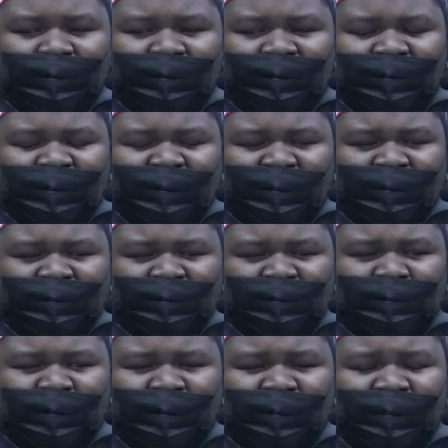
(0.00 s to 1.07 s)
Next will
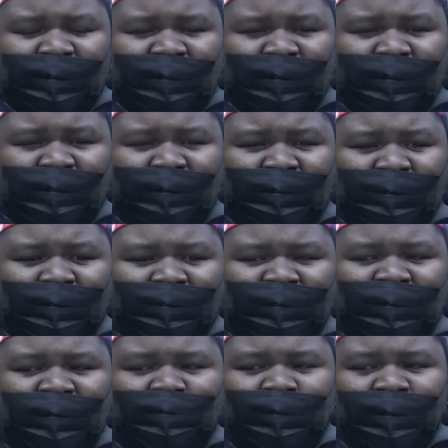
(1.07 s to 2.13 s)
be
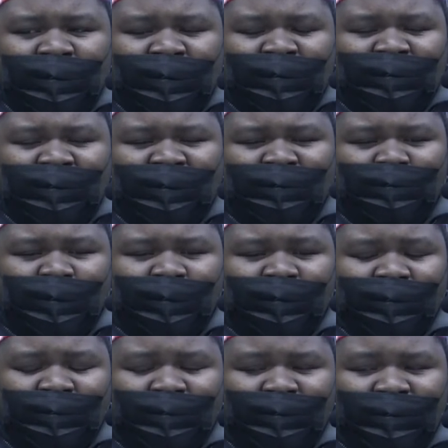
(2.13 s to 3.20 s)
Deeper and
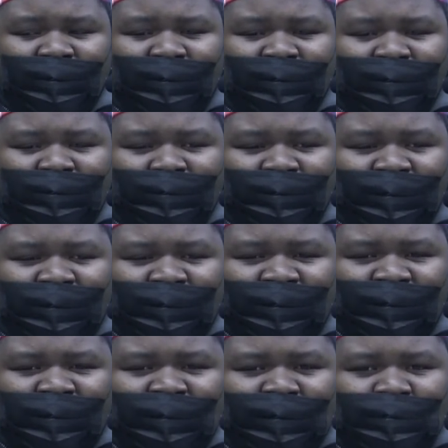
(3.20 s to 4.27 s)
Deeper,
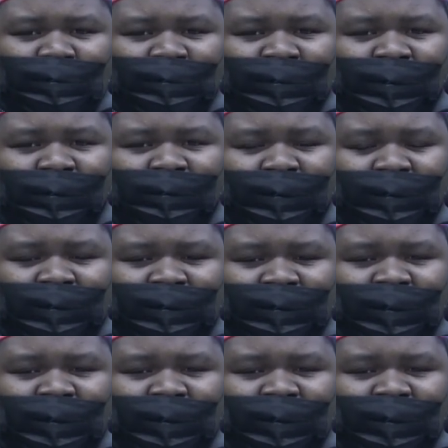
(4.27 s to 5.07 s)
Well, it's more of a